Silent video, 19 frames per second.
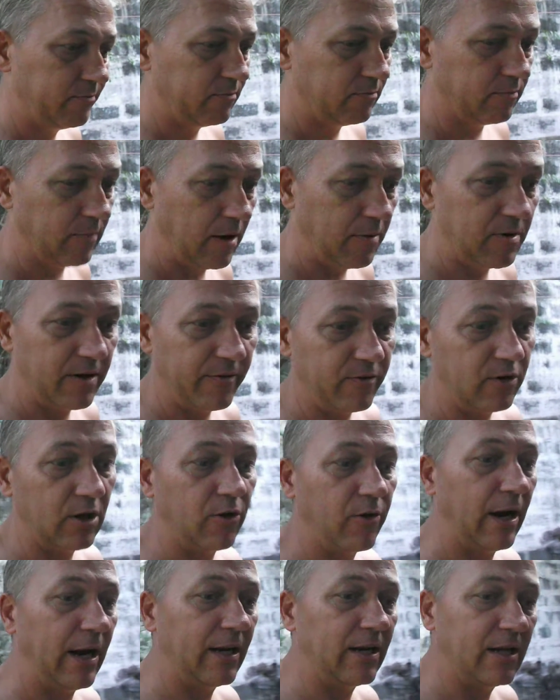maybe even the
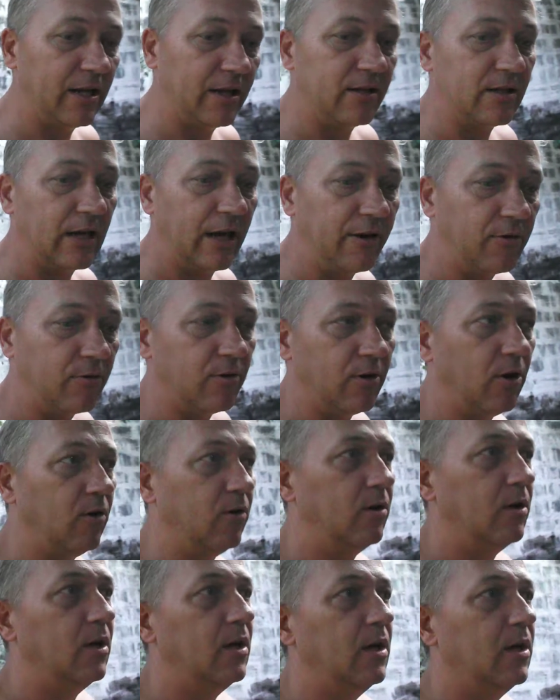grandkids, I don't
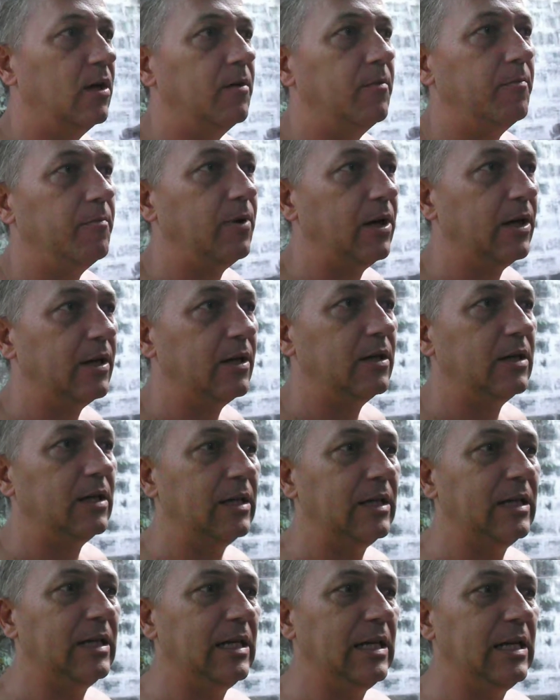know. But
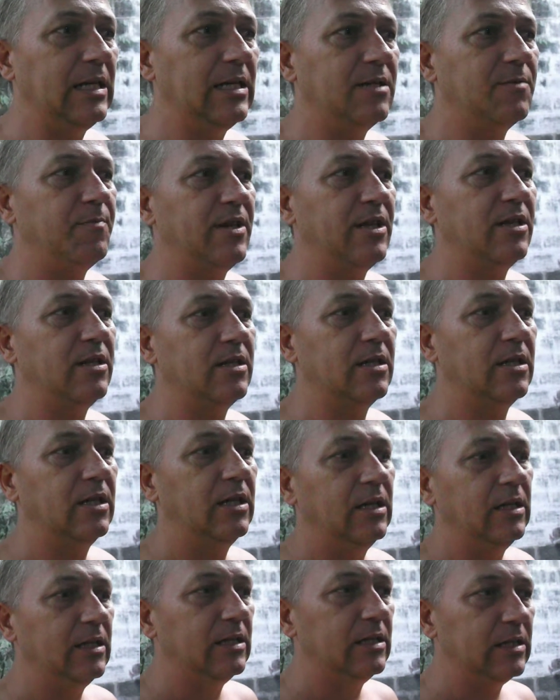he's been,
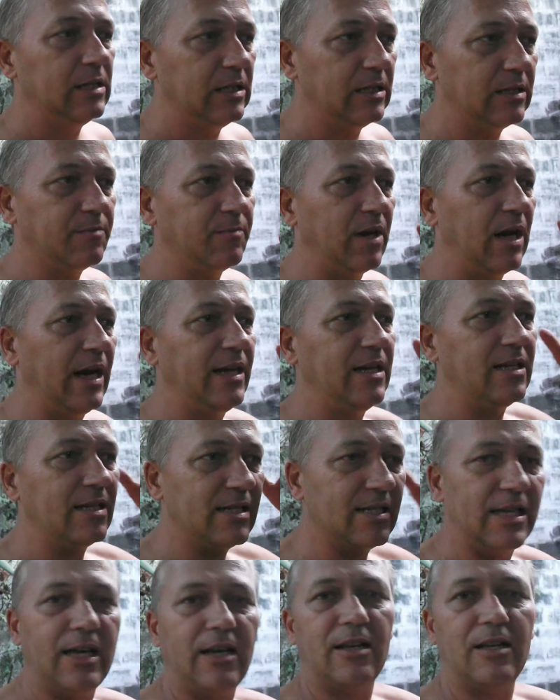his mind is
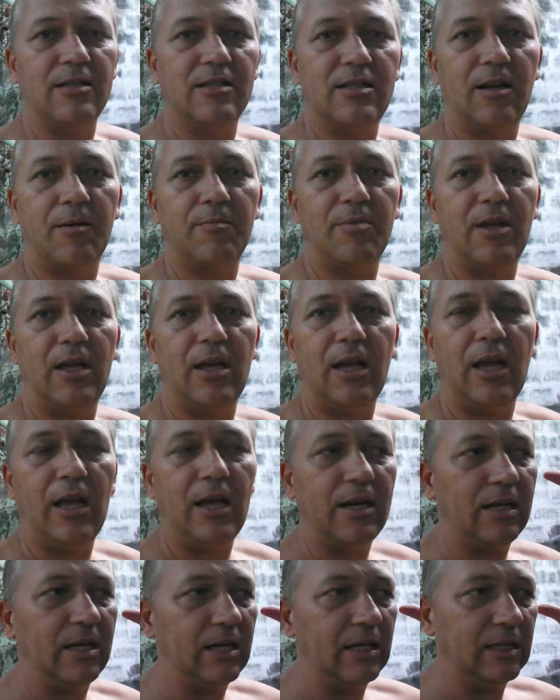set on something
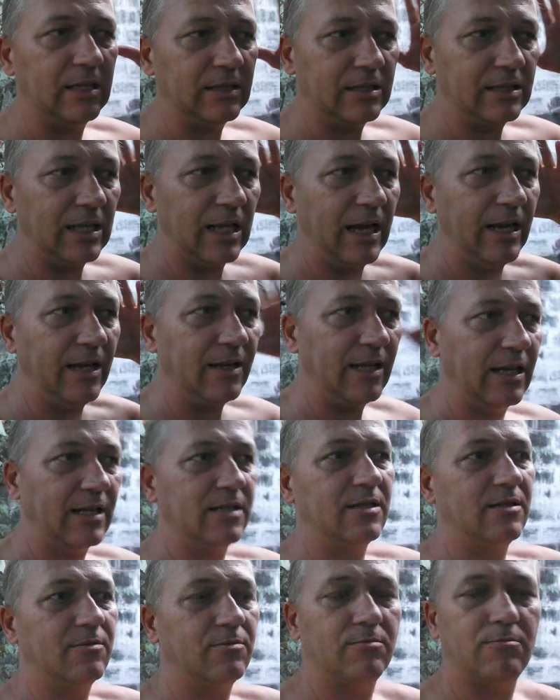and he, it's like
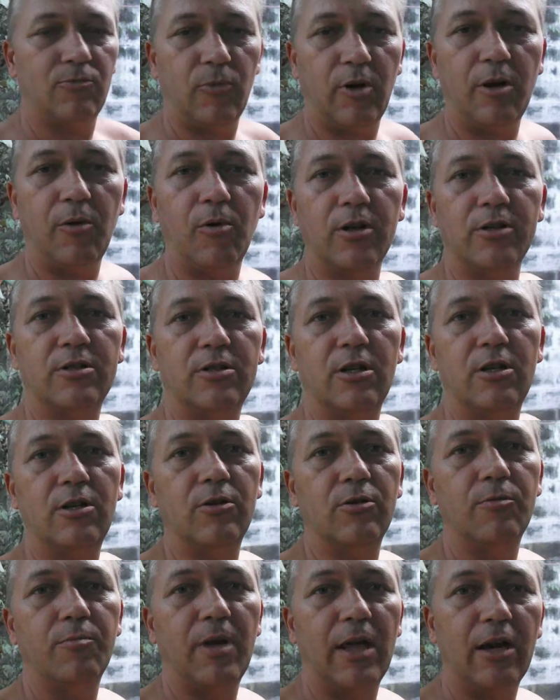that's what he wants to
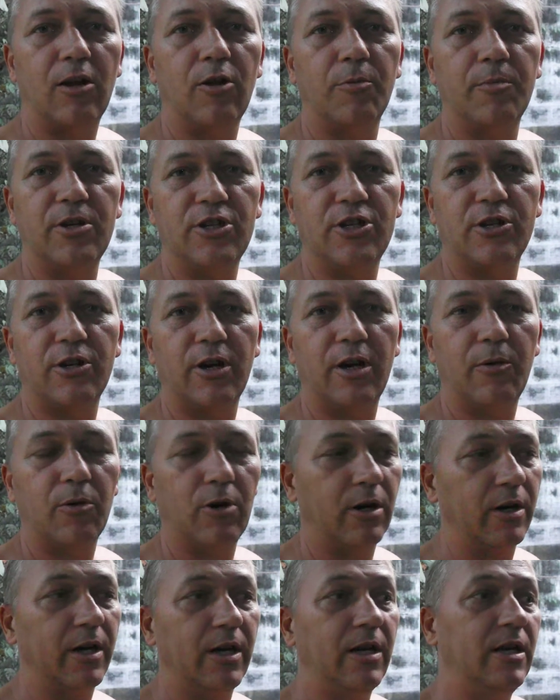do, medical missionary
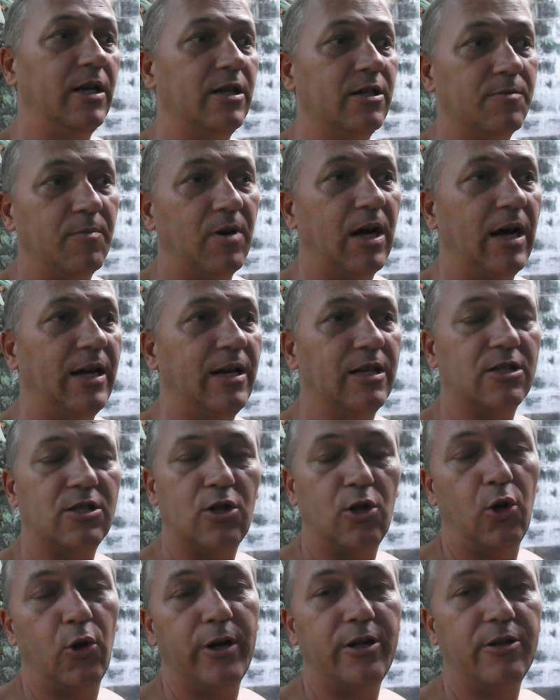work. In his mind, it's
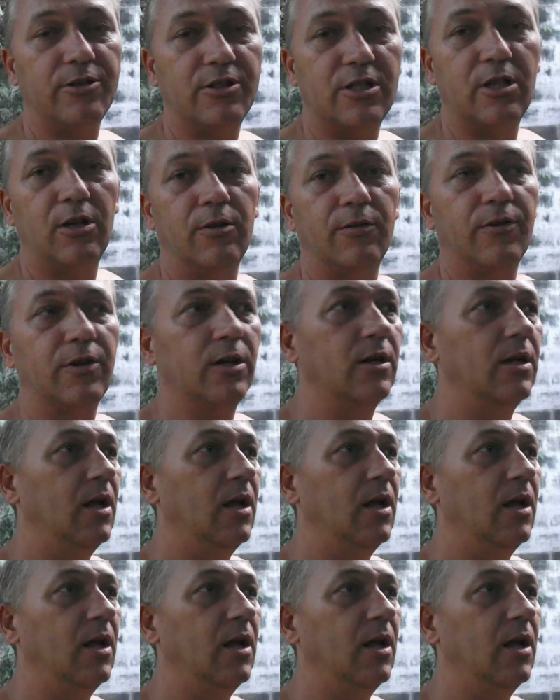colloidal silver